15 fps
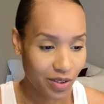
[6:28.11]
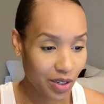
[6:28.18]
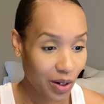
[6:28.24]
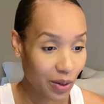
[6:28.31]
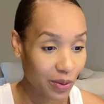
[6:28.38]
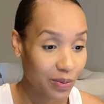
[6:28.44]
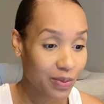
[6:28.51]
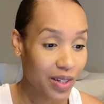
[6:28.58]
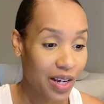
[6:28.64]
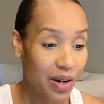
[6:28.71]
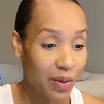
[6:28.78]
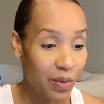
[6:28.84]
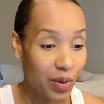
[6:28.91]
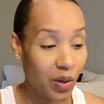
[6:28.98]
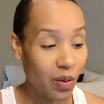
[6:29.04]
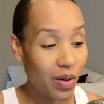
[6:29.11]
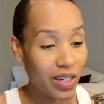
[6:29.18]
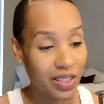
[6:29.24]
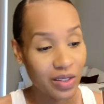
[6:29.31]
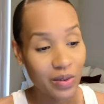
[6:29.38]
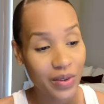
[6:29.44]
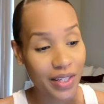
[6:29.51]
So we're going
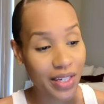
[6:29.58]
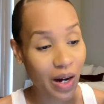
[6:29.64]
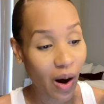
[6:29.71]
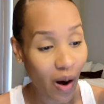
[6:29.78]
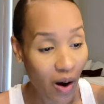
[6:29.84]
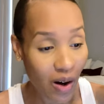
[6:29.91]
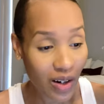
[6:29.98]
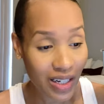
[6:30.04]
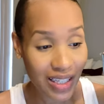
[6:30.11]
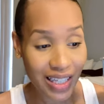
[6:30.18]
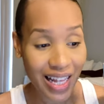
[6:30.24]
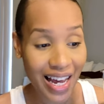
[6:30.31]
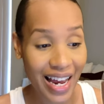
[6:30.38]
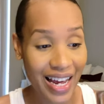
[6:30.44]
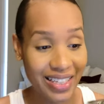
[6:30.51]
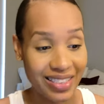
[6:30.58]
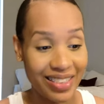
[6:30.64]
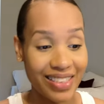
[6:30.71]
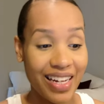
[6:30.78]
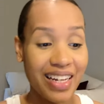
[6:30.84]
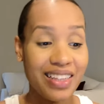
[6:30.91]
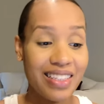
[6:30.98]
to the all clad
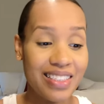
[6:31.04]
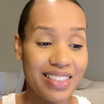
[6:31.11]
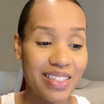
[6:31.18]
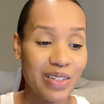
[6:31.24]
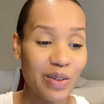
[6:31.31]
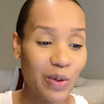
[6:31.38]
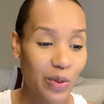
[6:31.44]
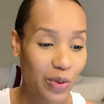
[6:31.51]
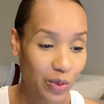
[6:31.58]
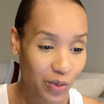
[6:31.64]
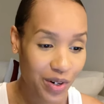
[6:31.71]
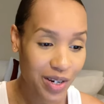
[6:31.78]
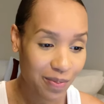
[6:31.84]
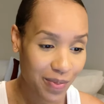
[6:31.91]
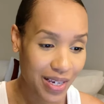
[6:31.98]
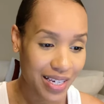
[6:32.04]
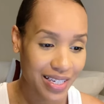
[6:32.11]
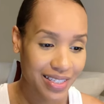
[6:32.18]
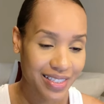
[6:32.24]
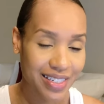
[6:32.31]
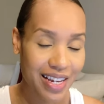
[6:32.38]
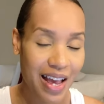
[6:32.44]
stainless steel three
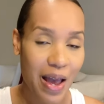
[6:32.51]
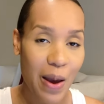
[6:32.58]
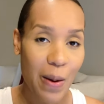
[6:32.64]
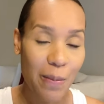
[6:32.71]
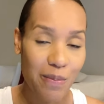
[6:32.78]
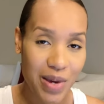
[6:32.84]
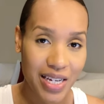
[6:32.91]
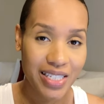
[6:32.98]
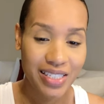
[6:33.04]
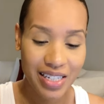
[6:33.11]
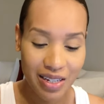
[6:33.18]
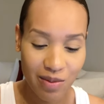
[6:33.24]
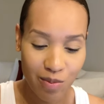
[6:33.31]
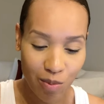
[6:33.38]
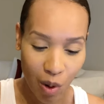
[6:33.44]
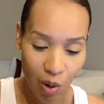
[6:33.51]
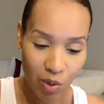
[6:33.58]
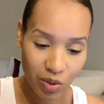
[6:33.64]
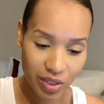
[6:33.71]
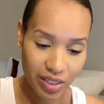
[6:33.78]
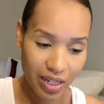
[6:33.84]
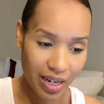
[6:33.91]
piece mixing bowl
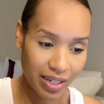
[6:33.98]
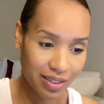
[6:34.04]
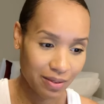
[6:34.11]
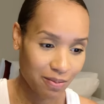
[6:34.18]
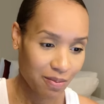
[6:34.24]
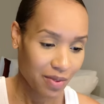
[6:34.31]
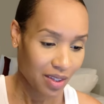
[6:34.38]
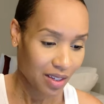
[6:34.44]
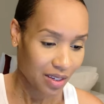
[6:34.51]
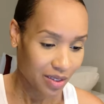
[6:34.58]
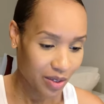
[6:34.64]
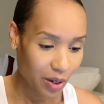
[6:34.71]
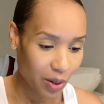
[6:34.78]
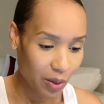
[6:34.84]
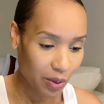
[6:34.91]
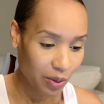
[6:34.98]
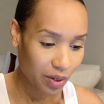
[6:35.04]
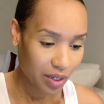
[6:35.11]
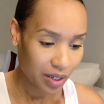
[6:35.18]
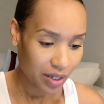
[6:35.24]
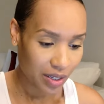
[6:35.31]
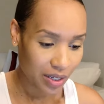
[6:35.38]
set. So
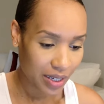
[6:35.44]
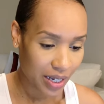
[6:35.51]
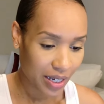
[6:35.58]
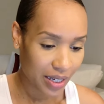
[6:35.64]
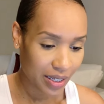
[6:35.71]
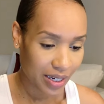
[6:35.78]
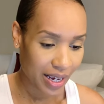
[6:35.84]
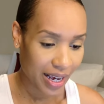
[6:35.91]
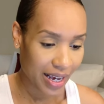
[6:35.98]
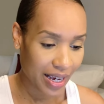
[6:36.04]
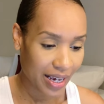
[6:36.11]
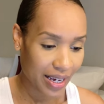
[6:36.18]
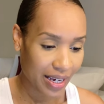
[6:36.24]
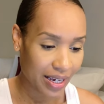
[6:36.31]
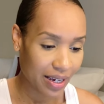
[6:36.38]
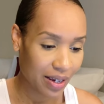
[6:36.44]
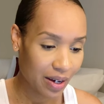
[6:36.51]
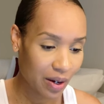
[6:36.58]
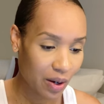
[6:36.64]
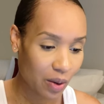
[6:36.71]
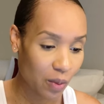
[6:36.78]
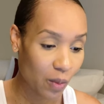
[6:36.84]
you get a
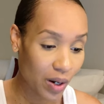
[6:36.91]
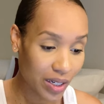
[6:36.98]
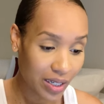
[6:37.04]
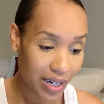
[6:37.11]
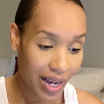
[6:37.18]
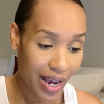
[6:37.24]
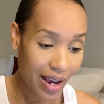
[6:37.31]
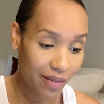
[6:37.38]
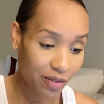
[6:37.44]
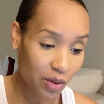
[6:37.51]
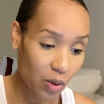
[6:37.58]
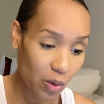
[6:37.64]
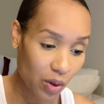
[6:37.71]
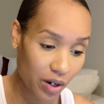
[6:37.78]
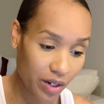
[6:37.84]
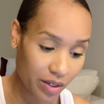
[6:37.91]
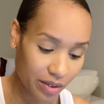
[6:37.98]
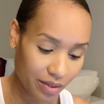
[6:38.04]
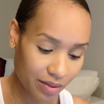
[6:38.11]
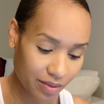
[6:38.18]
one and a half quart.